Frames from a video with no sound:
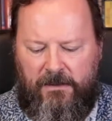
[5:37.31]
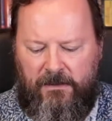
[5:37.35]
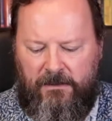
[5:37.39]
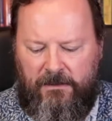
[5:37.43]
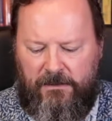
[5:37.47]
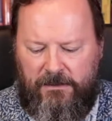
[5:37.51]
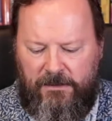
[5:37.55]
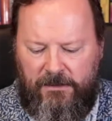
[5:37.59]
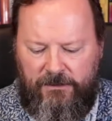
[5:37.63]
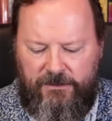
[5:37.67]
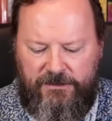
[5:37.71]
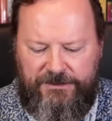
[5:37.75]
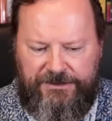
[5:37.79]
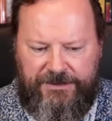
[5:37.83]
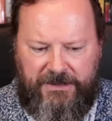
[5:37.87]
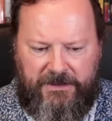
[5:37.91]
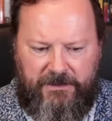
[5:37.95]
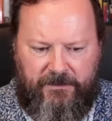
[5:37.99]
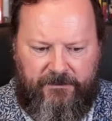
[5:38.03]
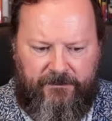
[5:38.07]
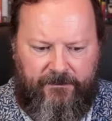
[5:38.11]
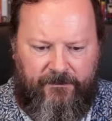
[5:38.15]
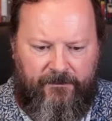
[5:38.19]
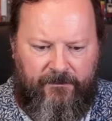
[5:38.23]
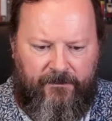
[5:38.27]

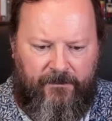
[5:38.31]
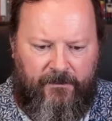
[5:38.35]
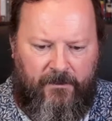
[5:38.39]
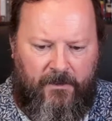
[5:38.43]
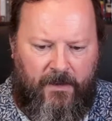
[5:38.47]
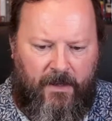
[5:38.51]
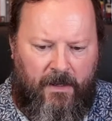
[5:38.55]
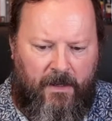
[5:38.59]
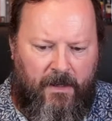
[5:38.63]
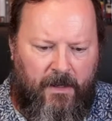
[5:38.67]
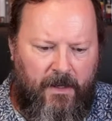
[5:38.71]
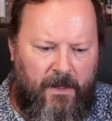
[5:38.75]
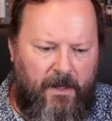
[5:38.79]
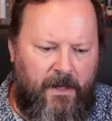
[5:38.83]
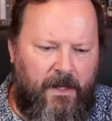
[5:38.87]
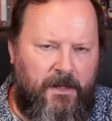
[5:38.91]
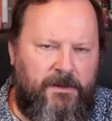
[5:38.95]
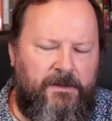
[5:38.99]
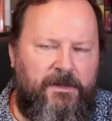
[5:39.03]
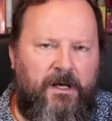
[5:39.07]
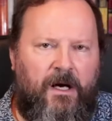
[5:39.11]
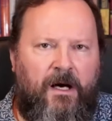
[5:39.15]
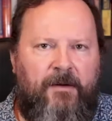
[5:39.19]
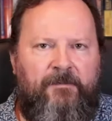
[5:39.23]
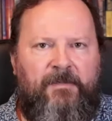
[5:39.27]
conclusion.
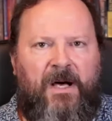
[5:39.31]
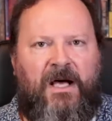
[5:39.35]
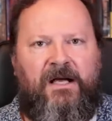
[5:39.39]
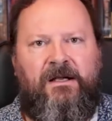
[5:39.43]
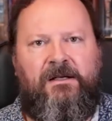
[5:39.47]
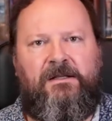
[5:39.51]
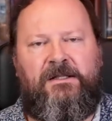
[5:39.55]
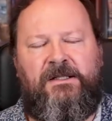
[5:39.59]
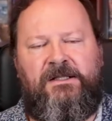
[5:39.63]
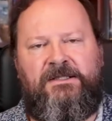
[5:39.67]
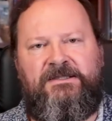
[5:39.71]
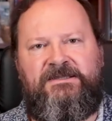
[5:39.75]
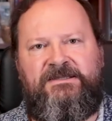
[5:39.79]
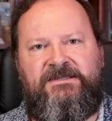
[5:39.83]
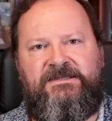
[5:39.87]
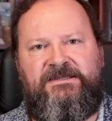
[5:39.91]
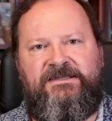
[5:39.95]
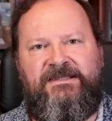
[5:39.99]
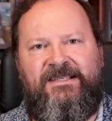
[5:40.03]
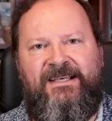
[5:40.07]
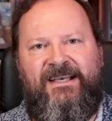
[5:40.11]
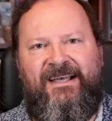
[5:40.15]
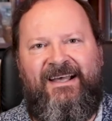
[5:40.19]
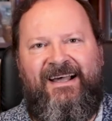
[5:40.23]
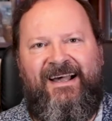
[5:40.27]
The
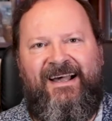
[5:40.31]
homunculus